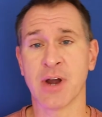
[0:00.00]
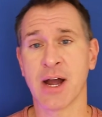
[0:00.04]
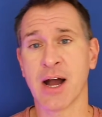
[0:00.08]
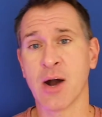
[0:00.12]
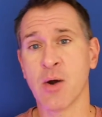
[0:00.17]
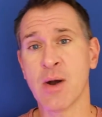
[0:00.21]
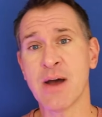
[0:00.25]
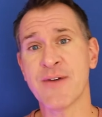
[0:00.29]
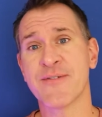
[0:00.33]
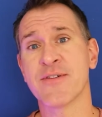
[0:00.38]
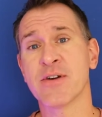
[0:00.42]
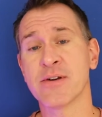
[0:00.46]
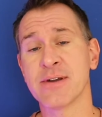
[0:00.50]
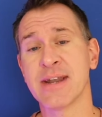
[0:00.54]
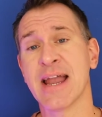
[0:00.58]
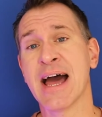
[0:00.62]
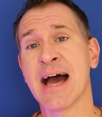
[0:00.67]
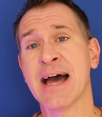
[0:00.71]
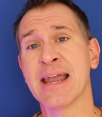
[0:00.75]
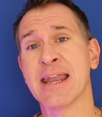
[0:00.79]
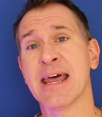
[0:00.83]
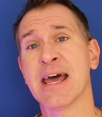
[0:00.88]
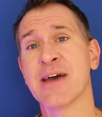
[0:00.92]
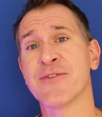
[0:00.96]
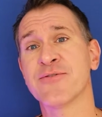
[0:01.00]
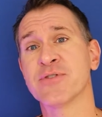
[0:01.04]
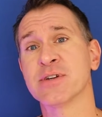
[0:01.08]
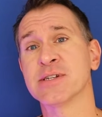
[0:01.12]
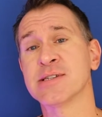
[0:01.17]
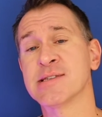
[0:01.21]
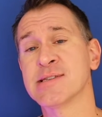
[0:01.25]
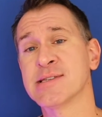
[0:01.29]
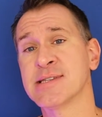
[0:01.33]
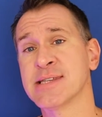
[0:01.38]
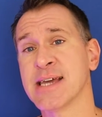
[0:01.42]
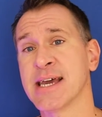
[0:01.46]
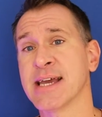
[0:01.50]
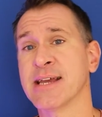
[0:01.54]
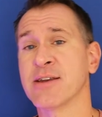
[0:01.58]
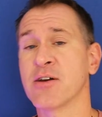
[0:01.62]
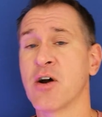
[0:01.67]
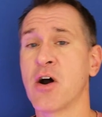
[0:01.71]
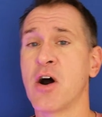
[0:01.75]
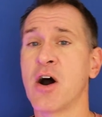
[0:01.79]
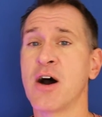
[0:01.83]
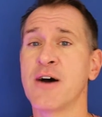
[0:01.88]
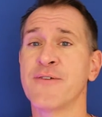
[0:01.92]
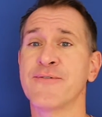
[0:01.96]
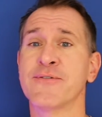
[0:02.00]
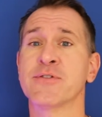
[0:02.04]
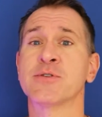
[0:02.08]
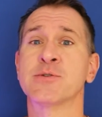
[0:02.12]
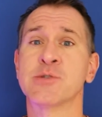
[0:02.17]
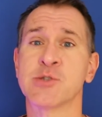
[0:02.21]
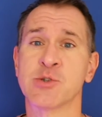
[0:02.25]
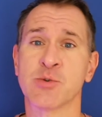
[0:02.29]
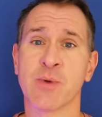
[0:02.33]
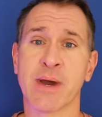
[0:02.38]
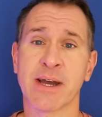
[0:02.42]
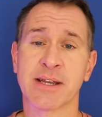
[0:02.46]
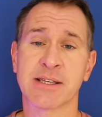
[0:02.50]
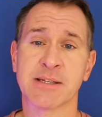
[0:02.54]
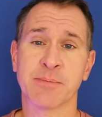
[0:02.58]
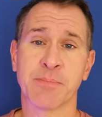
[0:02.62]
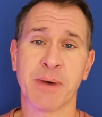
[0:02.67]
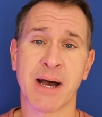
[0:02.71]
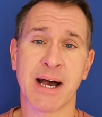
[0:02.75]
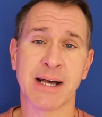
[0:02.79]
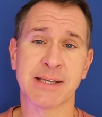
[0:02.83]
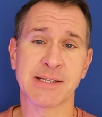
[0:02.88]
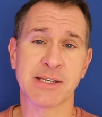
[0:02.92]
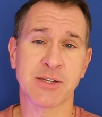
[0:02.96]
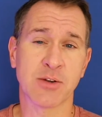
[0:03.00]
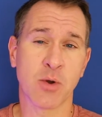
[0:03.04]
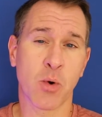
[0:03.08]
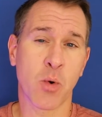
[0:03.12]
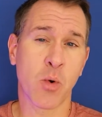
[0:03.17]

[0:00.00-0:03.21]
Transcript: However, not every state offers direct deposit,